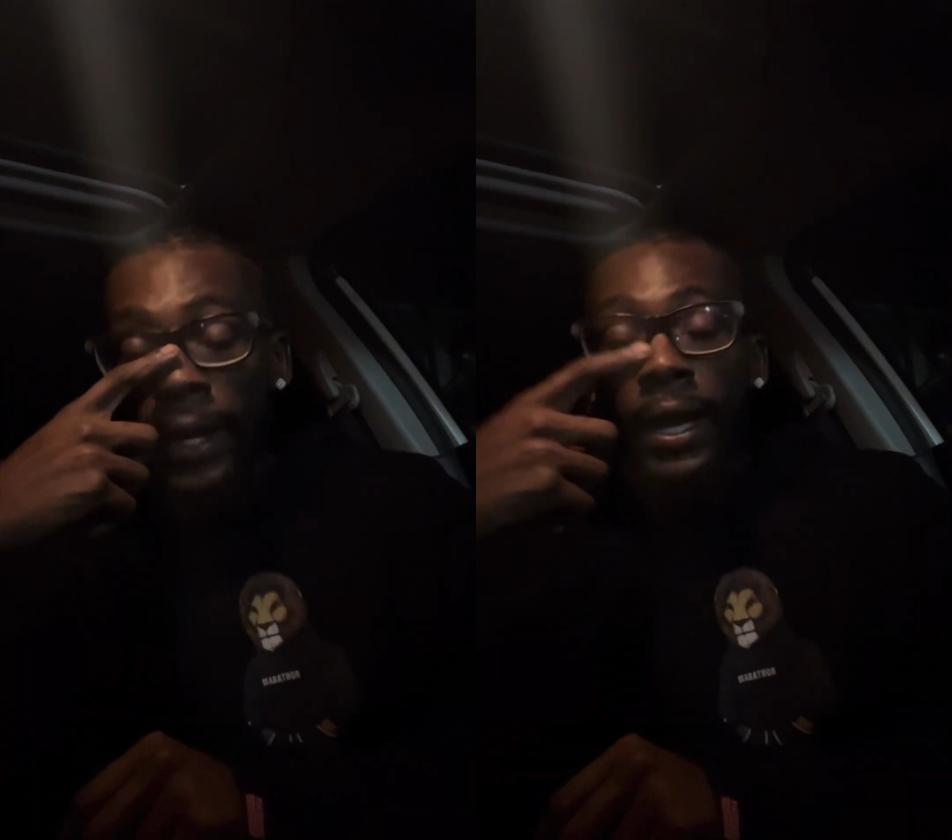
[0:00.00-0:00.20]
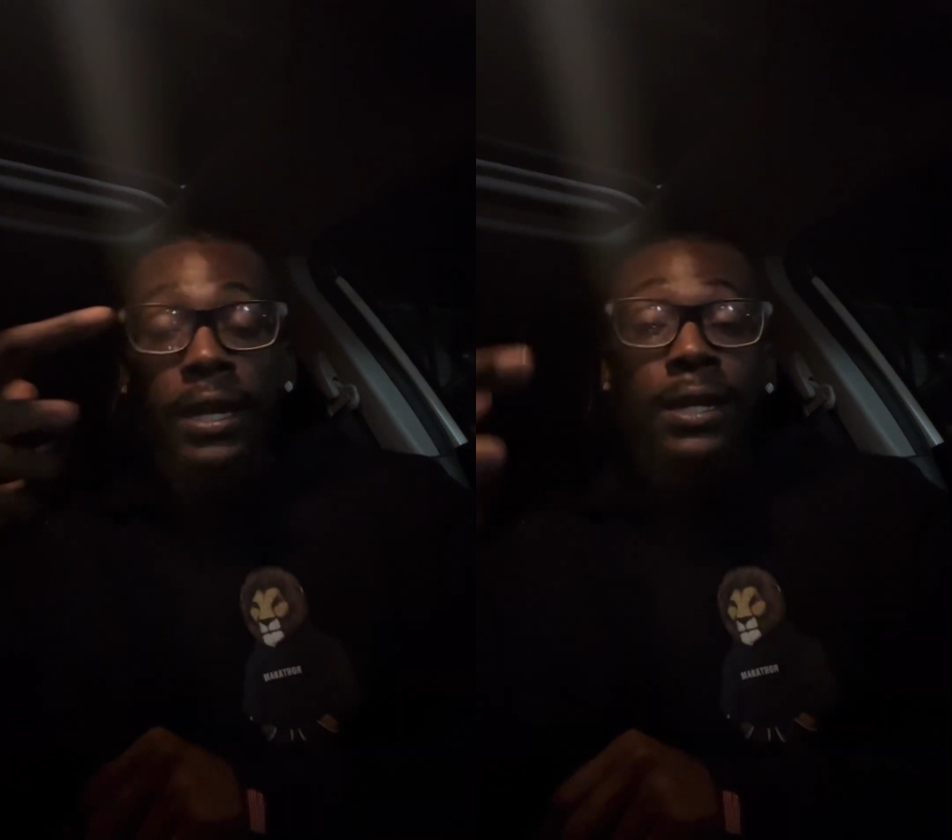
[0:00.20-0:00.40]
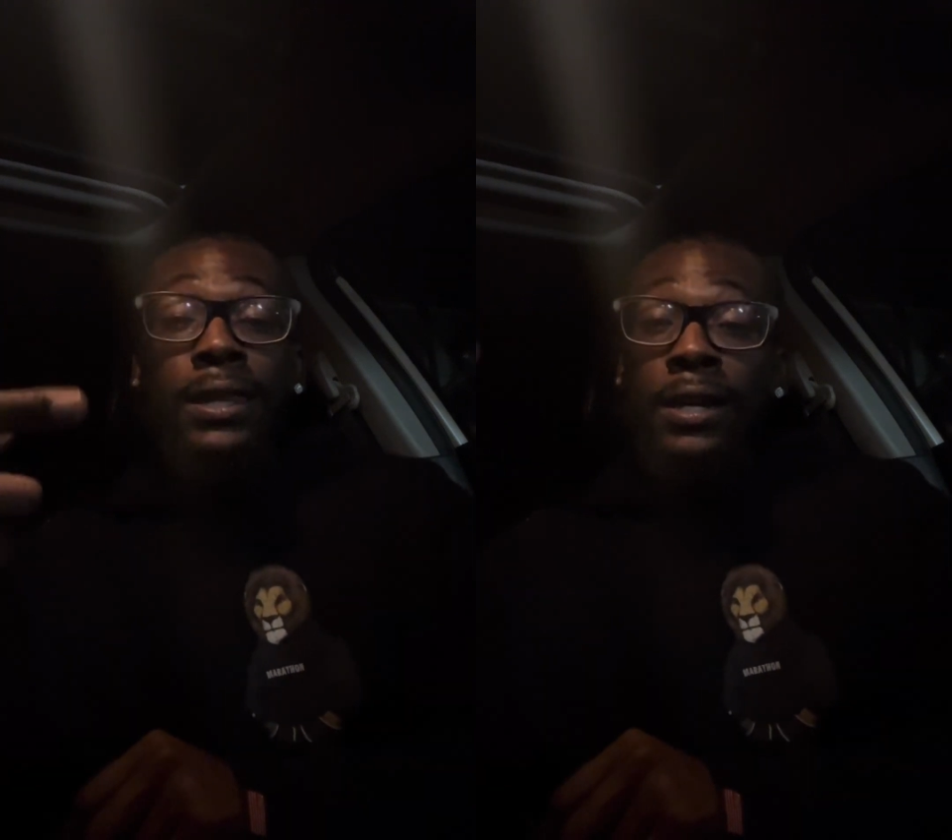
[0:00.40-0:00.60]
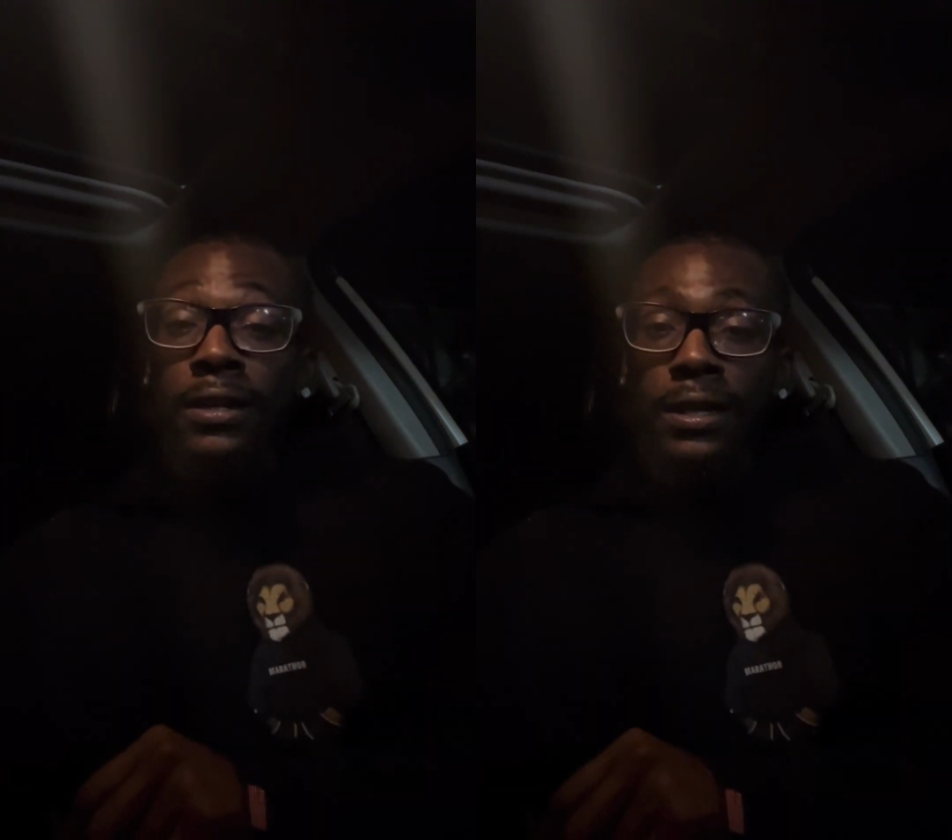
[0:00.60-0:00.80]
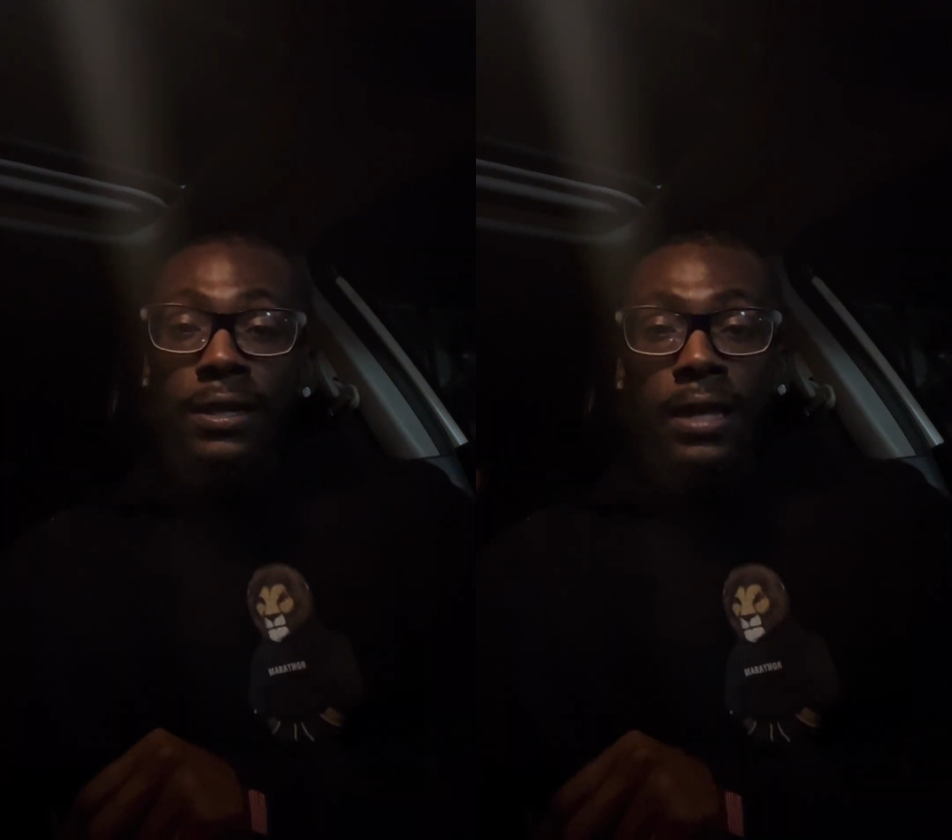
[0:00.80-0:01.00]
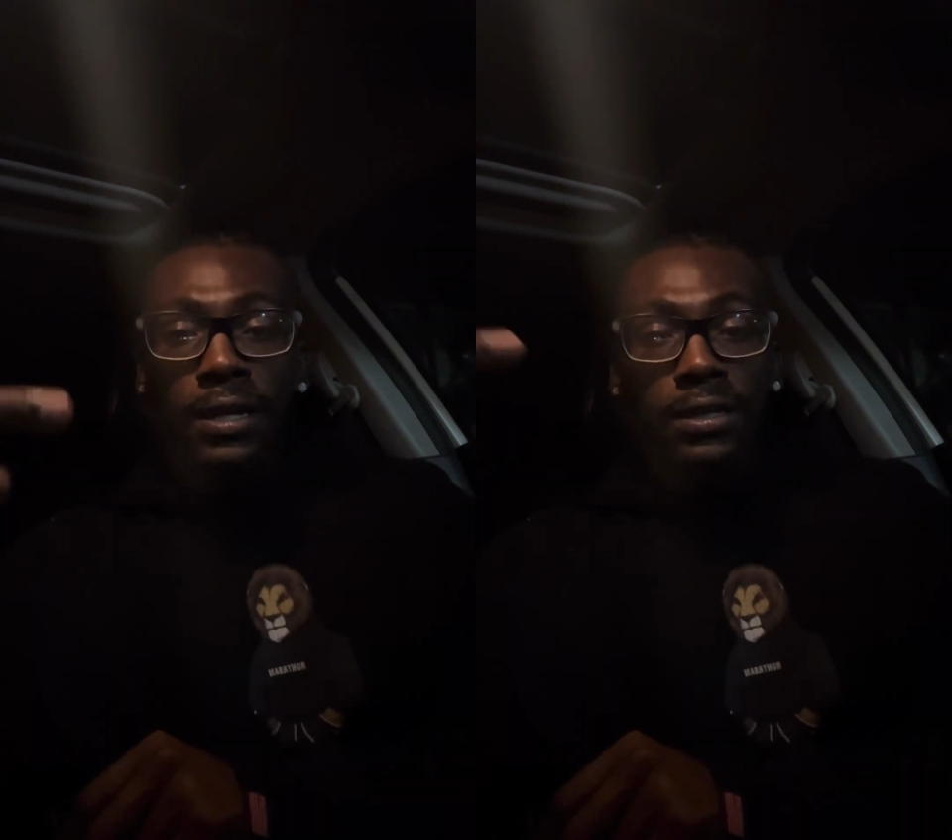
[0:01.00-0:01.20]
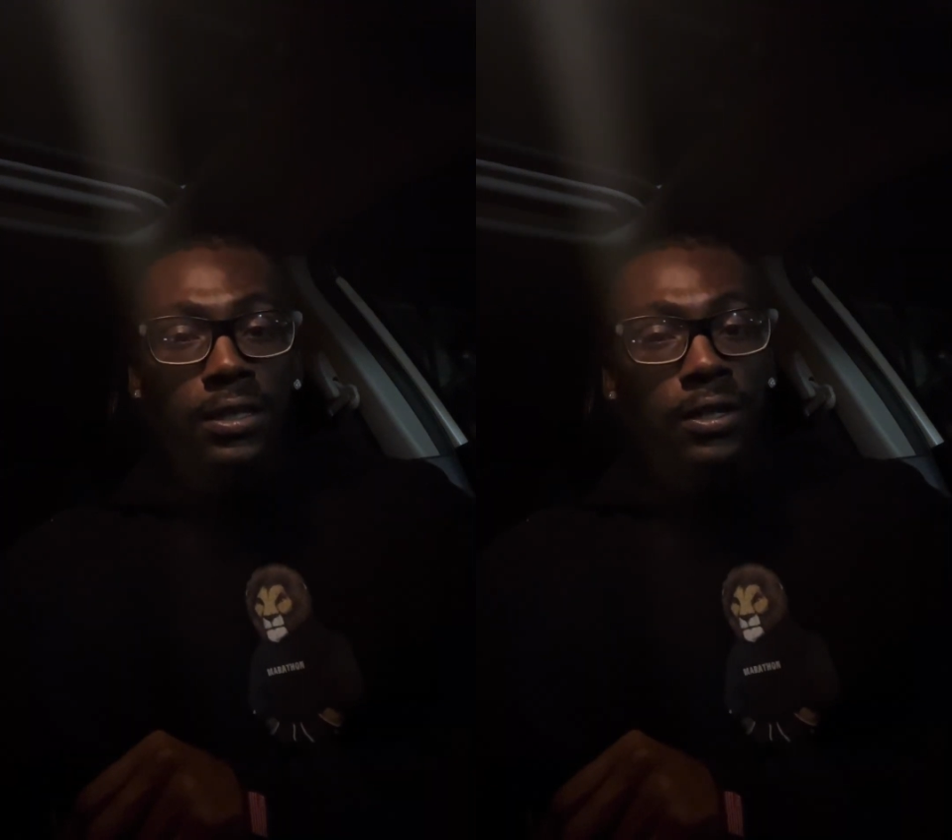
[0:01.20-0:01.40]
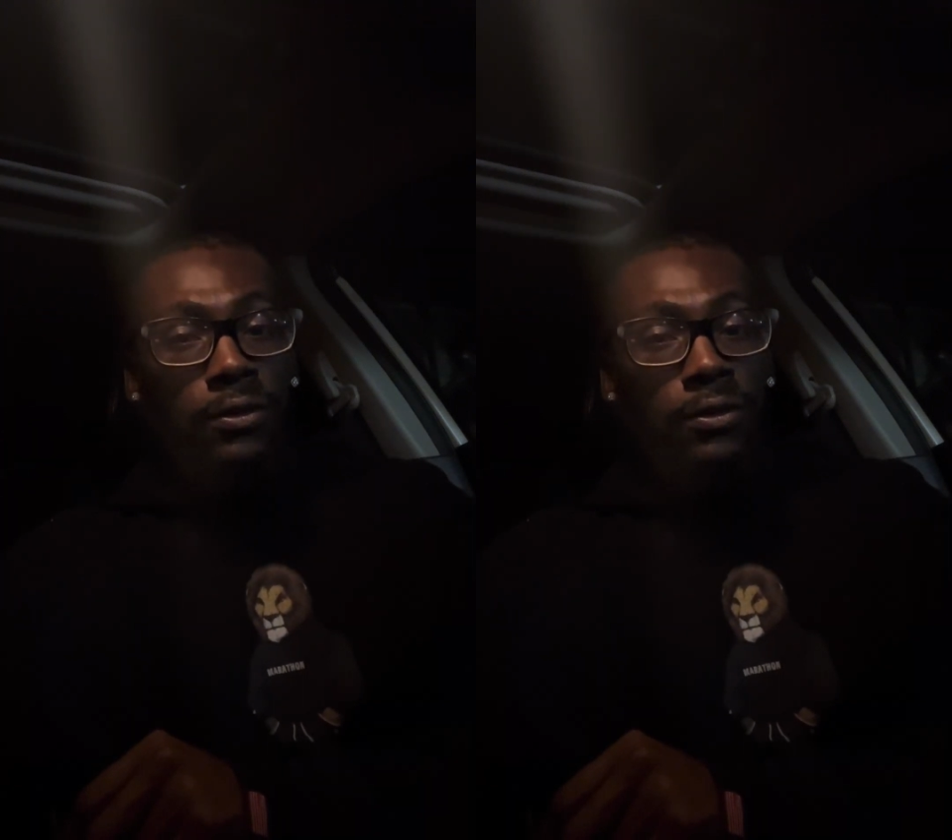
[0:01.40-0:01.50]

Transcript: And another thing that instilled